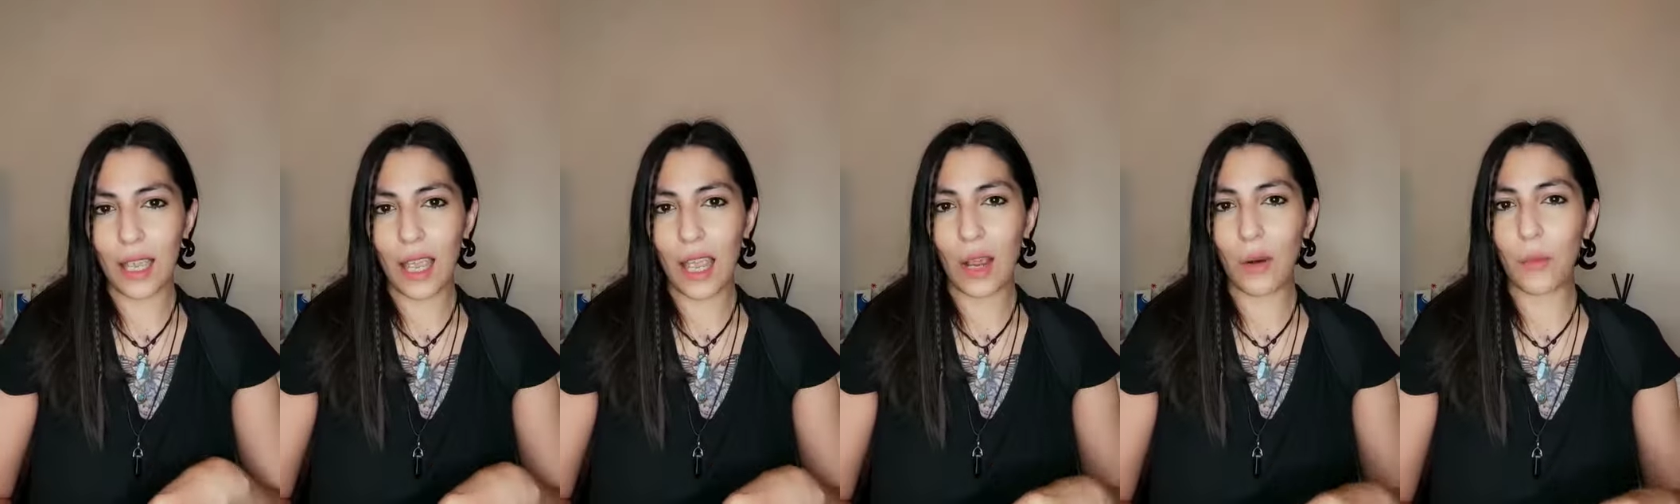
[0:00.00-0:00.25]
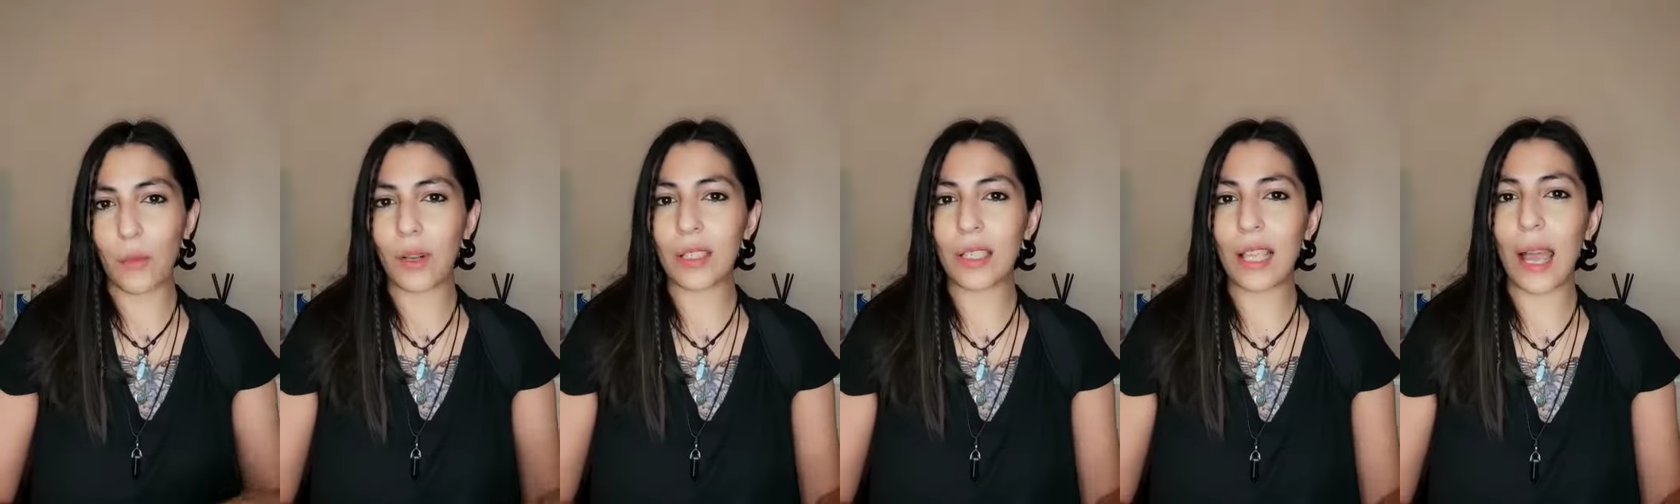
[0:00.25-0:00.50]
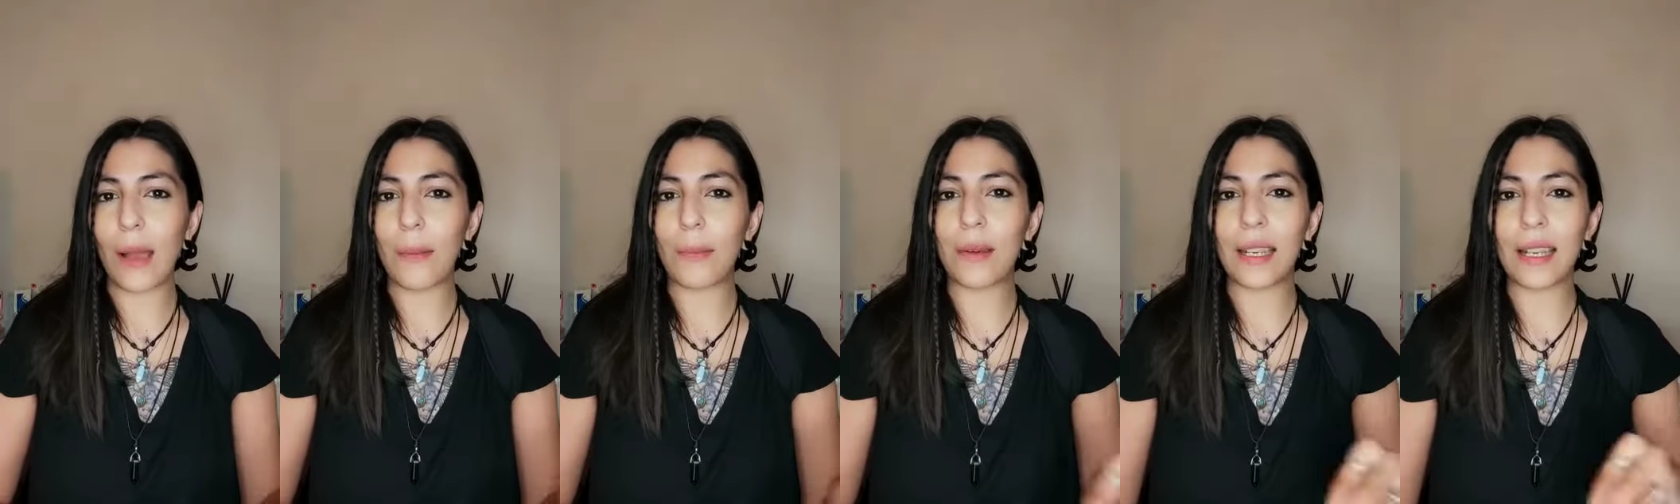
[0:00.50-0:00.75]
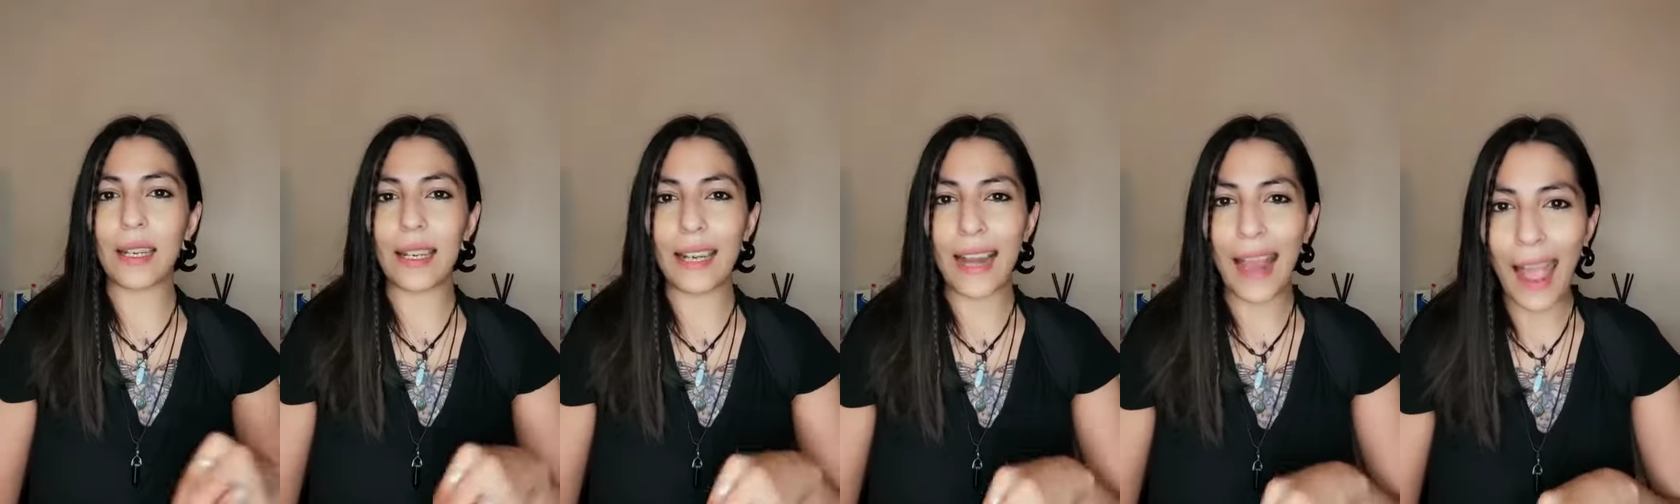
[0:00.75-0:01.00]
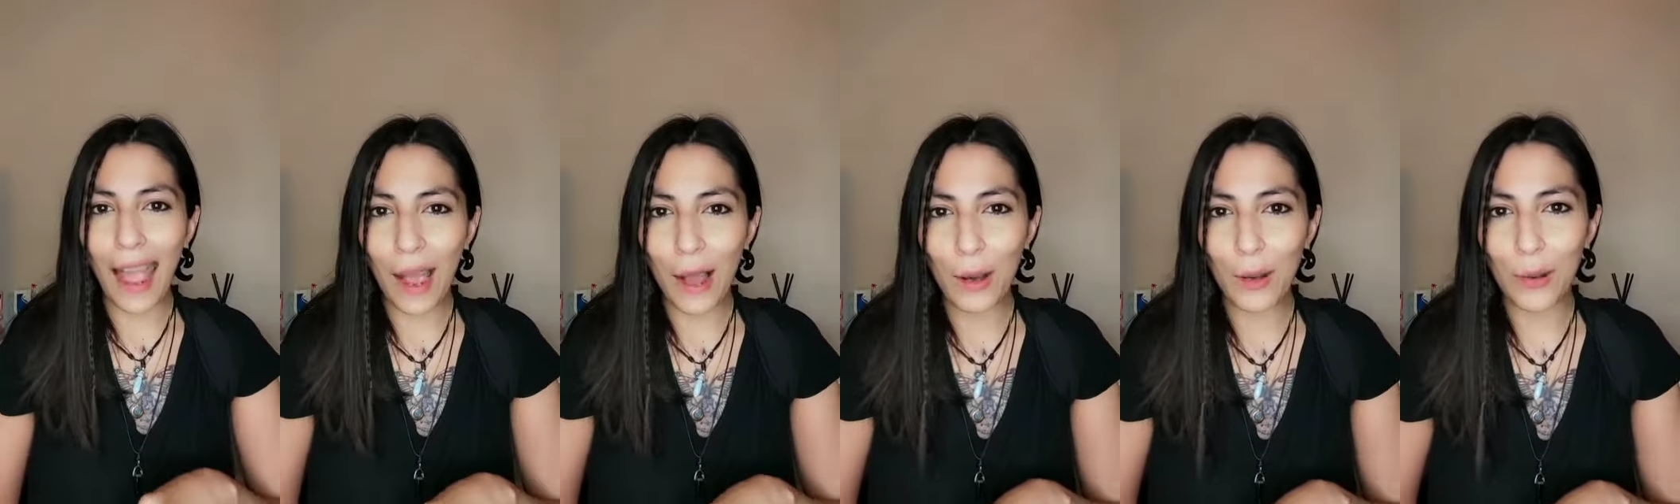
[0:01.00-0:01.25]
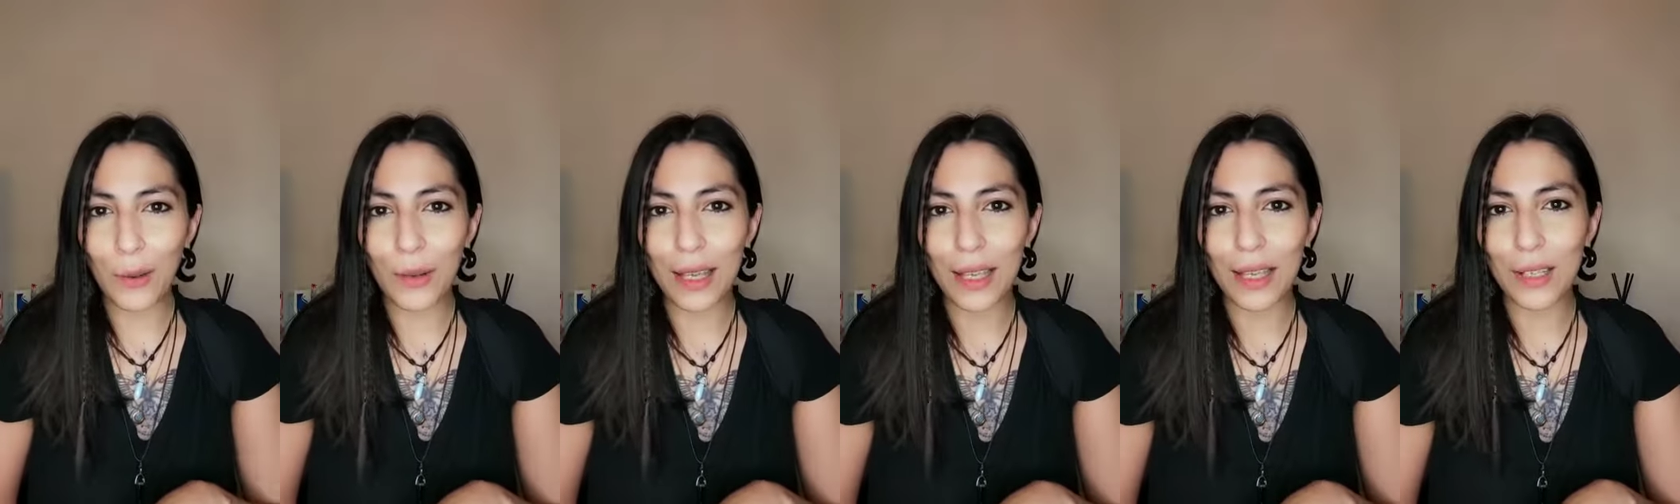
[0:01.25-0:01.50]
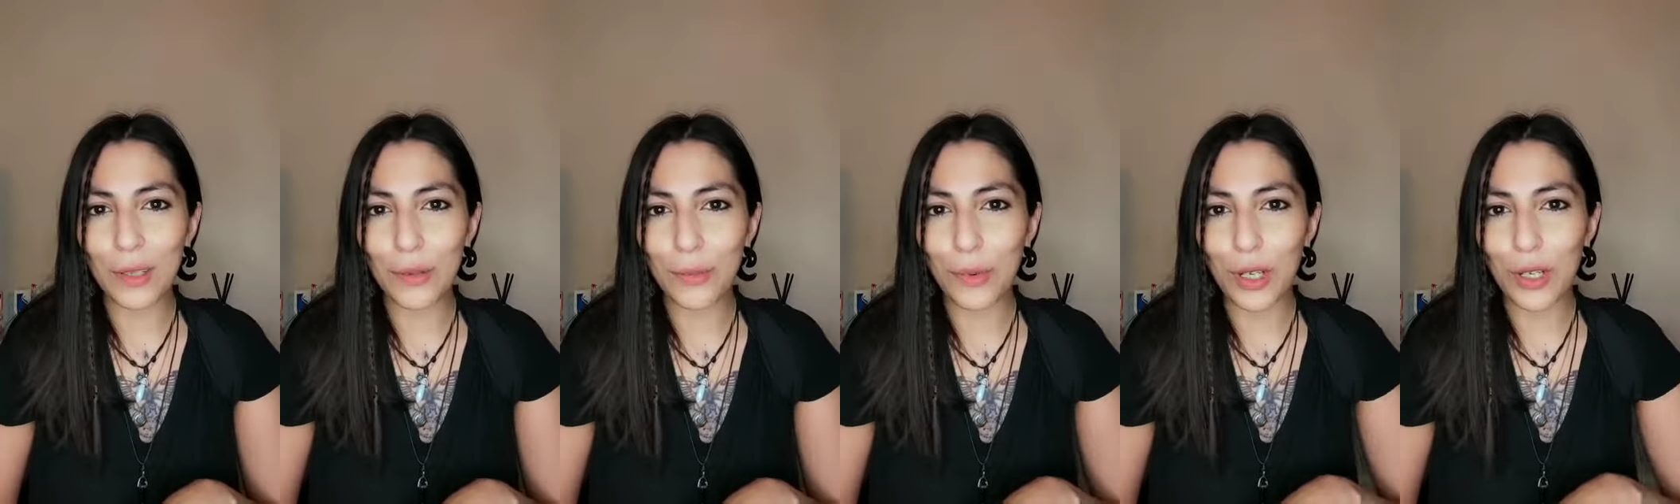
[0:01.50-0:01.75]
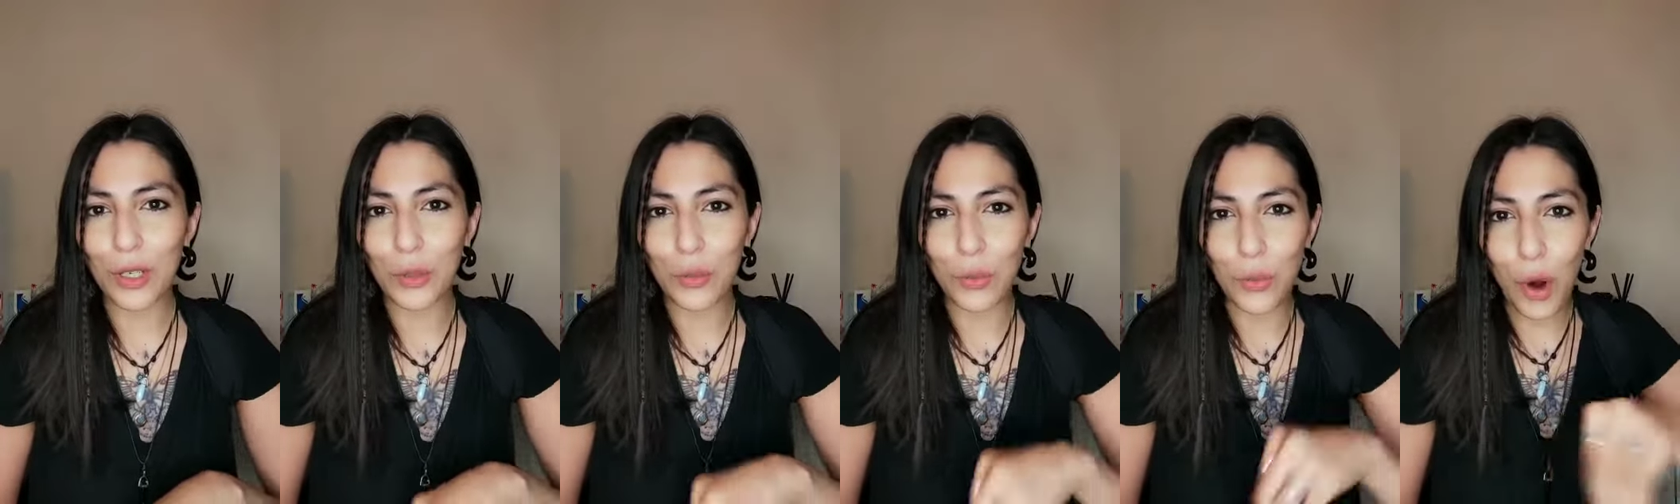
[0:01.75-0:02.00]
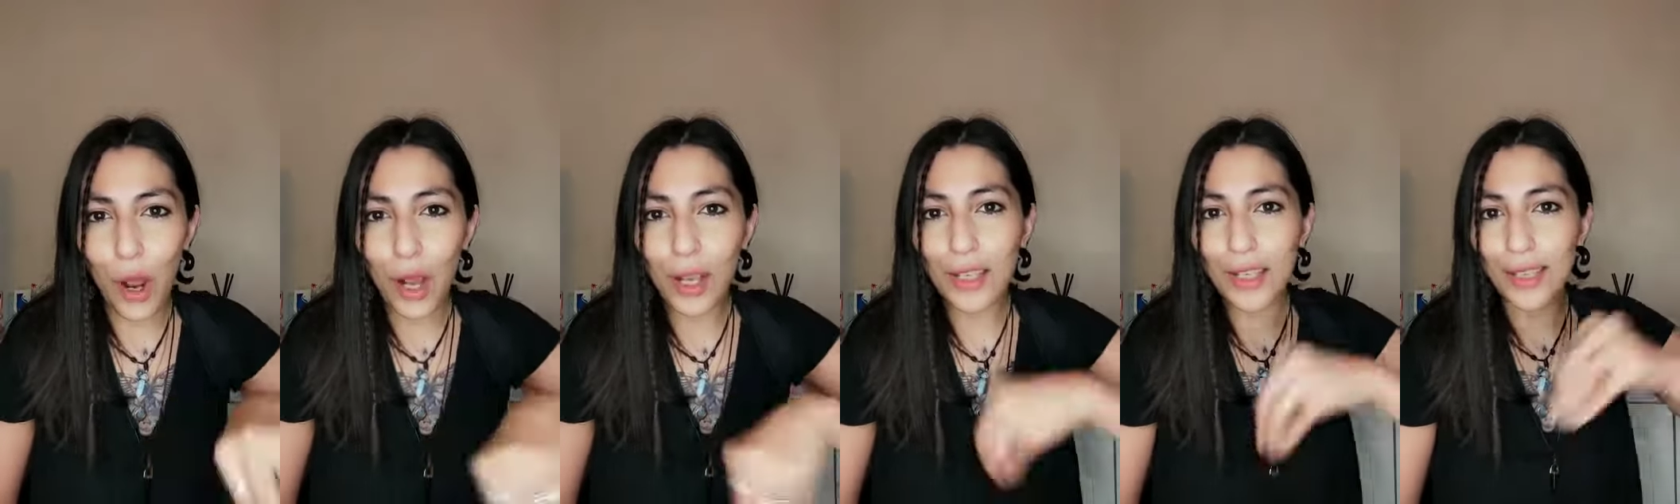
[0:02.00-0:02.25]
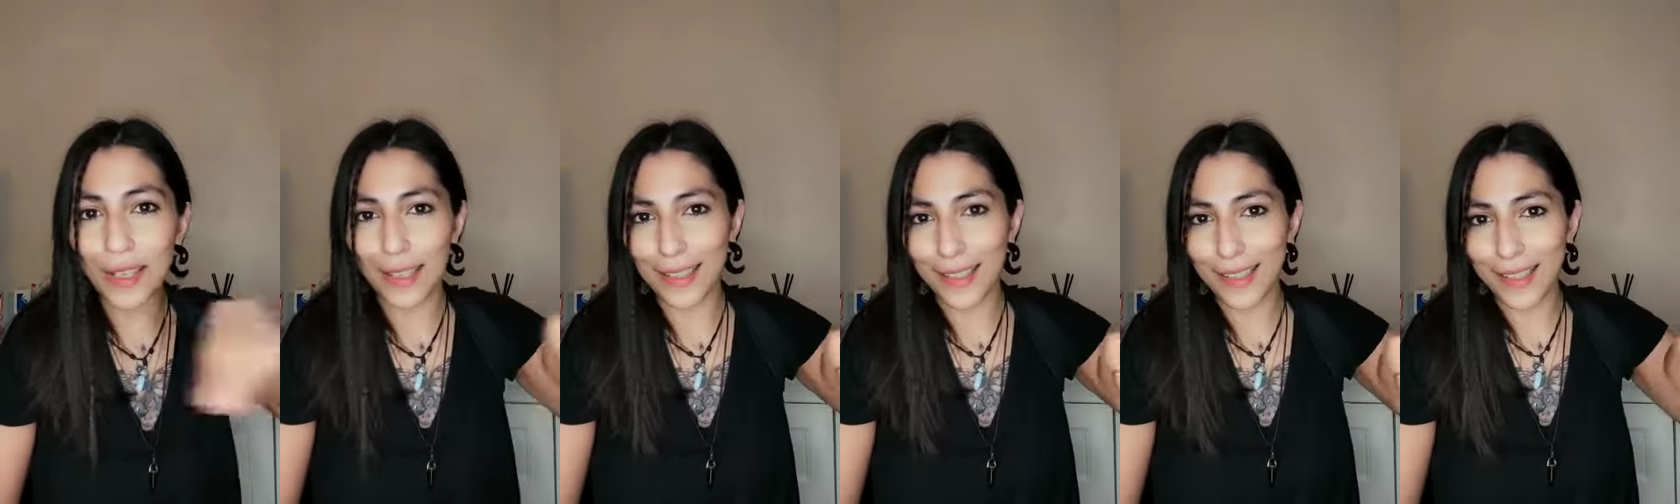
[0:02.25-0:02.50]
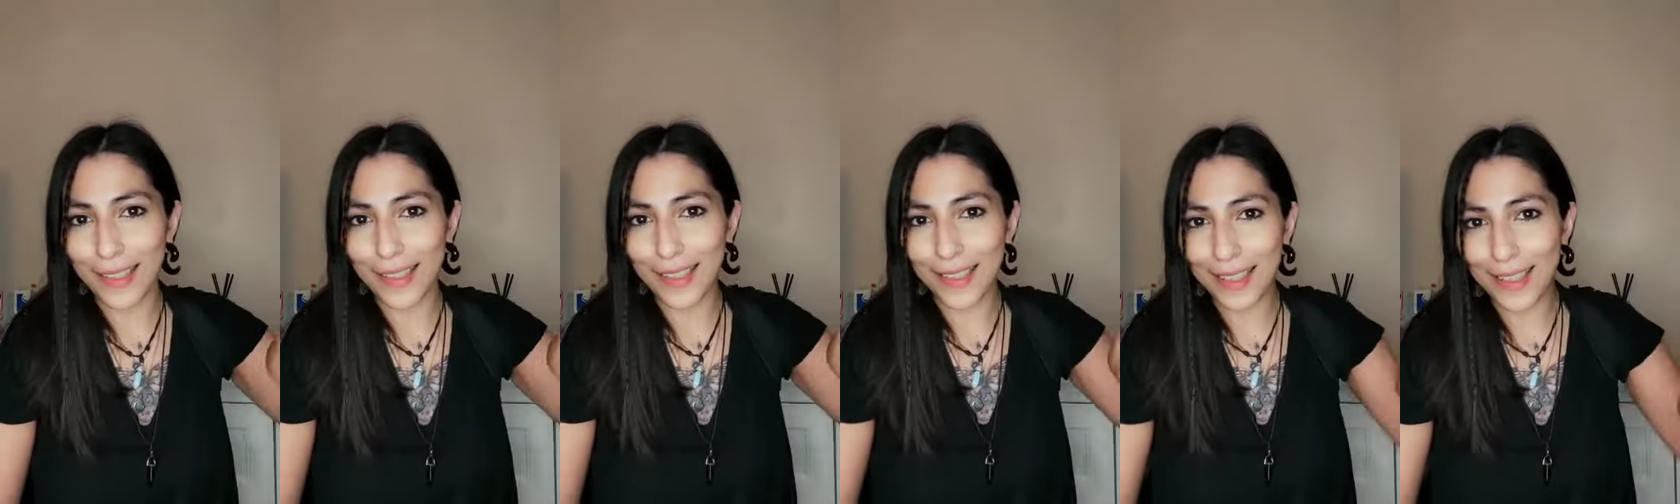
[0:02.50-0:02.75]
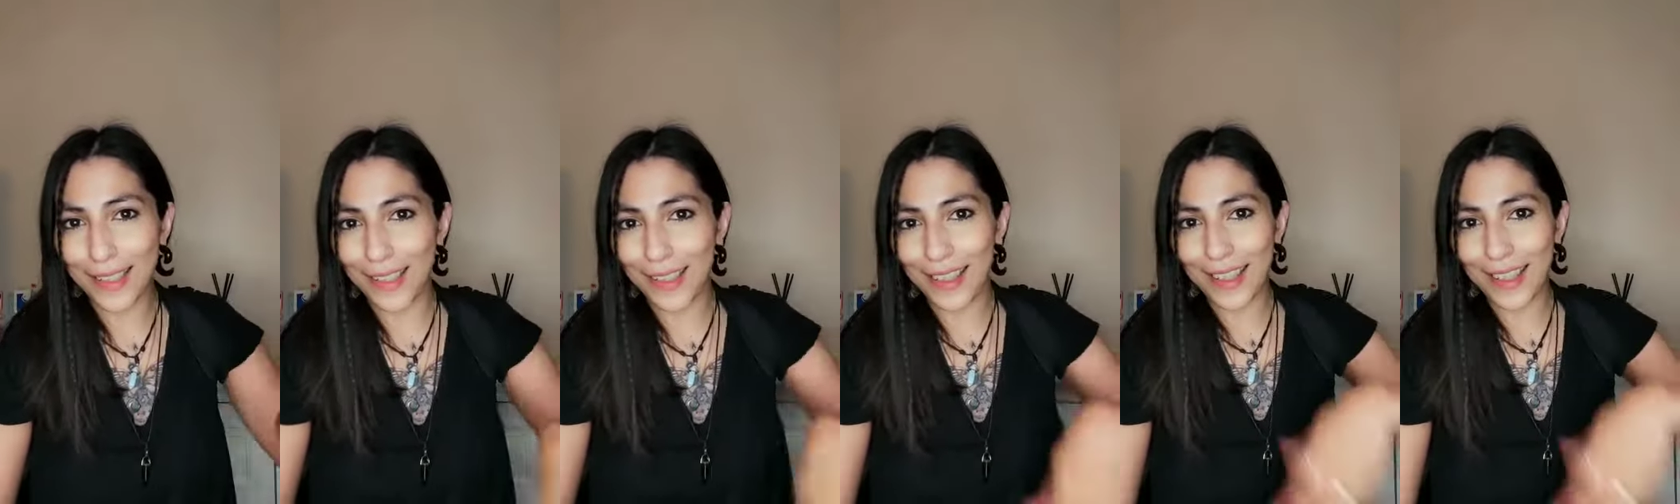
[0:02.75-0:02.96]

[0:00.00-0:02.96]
And what's happening now is what draws us to the